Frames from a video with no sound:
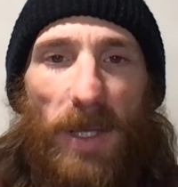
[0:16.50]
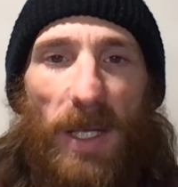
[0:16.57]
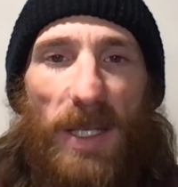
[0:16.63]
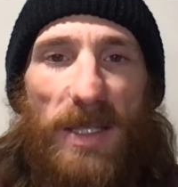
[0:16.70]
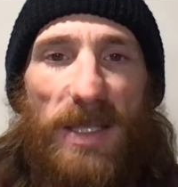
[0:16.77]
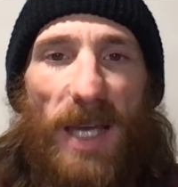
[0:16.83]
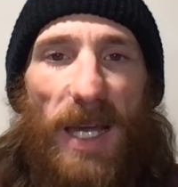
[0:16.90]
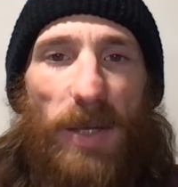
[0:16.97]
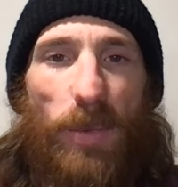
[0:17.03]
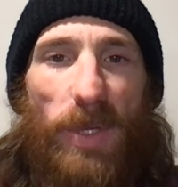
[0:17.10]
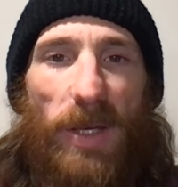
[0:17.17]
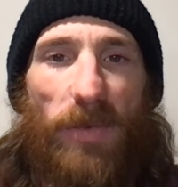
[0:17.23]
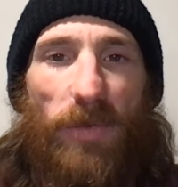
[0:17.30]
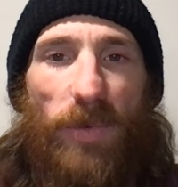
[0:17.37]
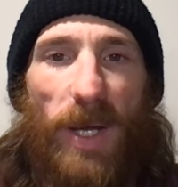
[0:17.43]
Inside we
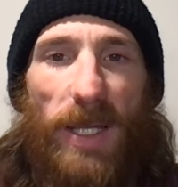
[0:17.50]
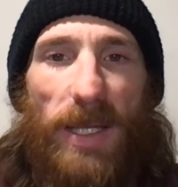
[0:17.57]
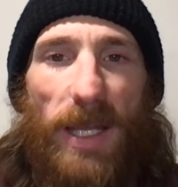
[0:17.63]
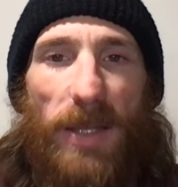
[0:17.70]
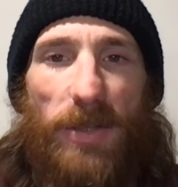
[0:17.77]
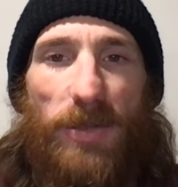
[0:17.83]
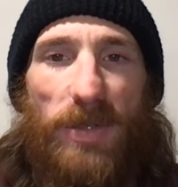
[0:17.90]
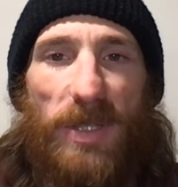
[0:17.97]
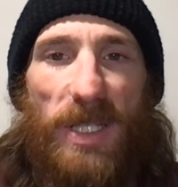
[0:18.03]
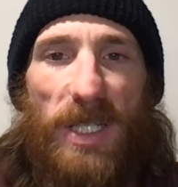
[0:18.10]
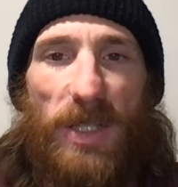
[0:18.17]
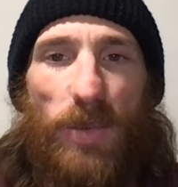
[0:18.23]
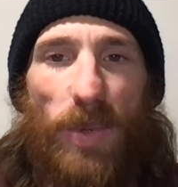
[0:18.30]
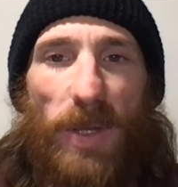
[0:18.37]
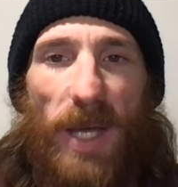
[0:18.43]
have red leather
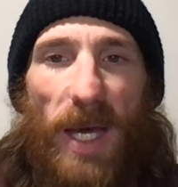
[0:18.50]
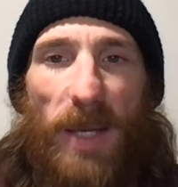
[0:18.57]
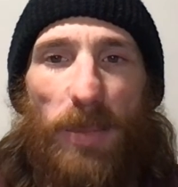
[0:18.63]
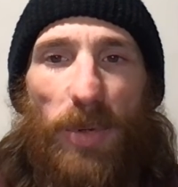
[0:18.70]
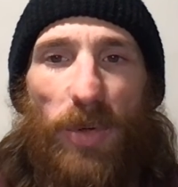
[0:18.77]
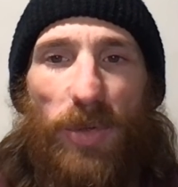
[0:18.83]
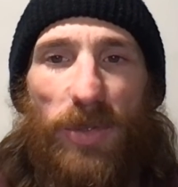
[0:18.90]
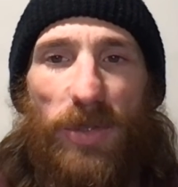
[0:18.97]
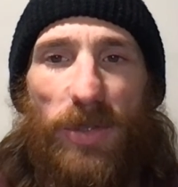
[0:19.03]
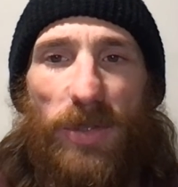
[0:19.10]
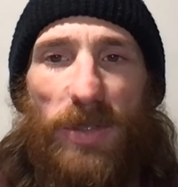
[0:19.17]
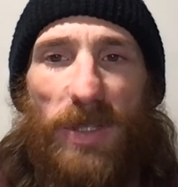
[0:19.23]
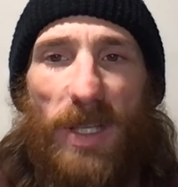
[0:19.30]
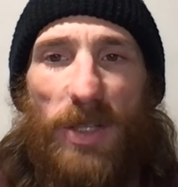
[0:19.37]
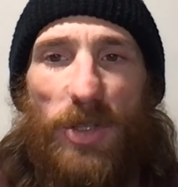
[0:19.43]
seats with high
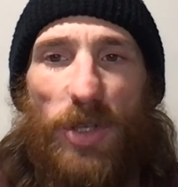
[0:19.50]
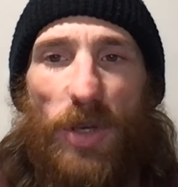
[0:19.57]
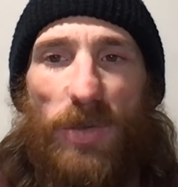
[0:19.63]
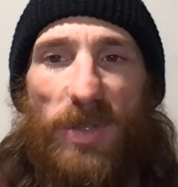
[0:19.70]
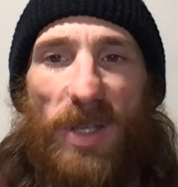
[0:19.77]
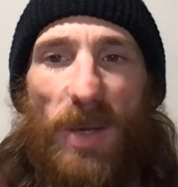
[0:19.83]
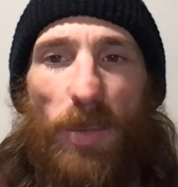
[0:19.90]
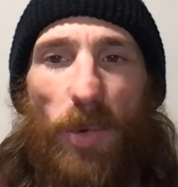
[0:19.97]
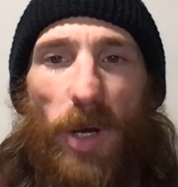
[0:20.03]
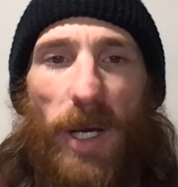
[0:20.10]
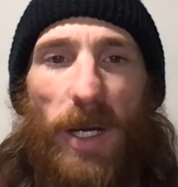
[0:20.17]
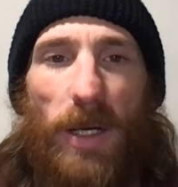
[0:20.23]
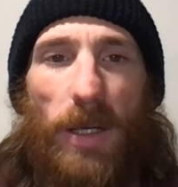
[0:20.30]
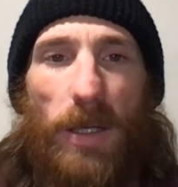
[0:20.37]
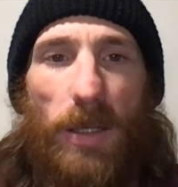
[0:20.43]
bolsters that show some
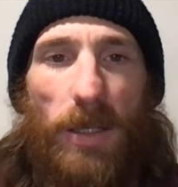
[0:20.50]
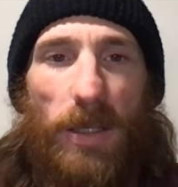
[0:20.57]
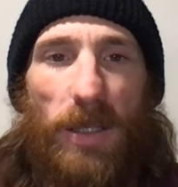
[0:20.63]
wear.